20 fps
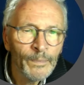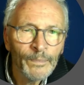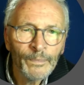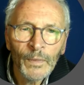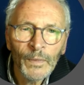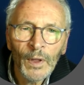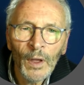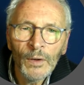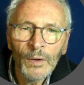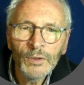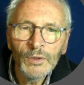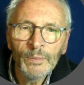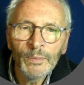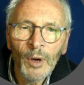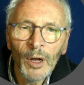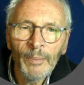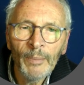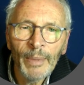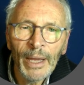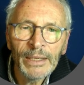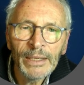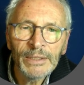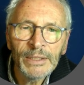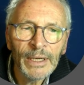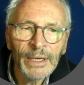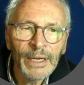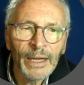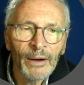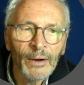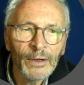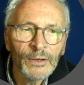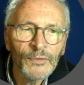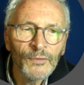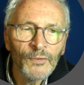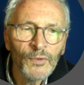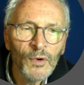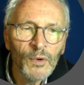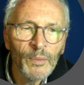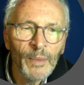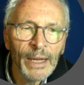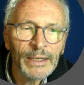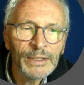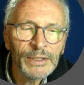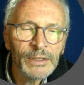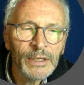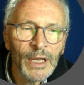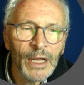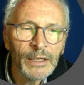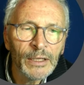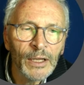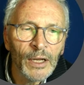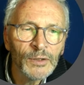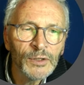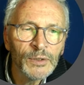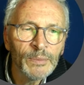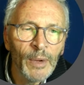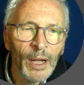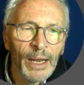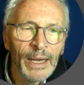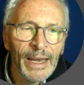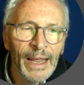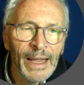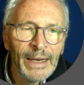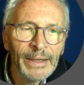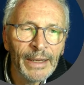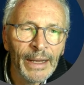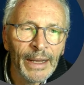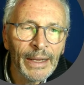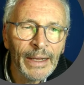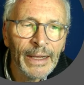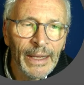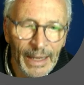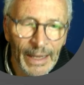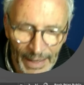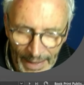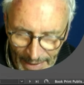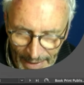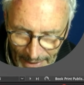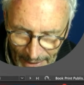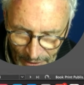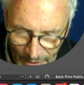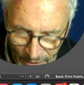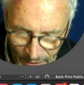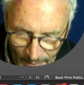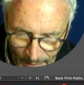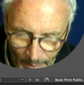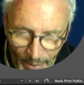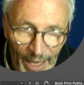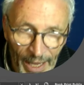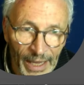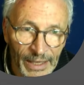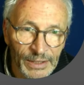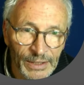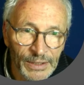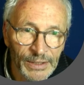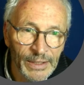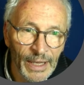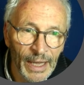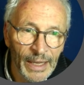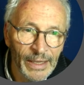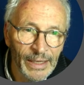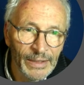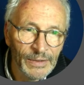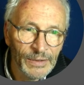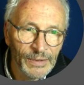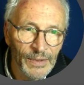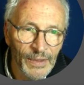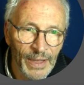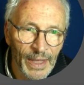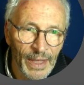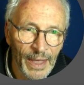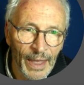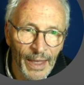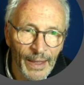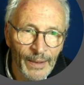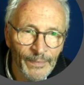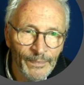Go to my basic character formats and go to my leading and actually paste that into there.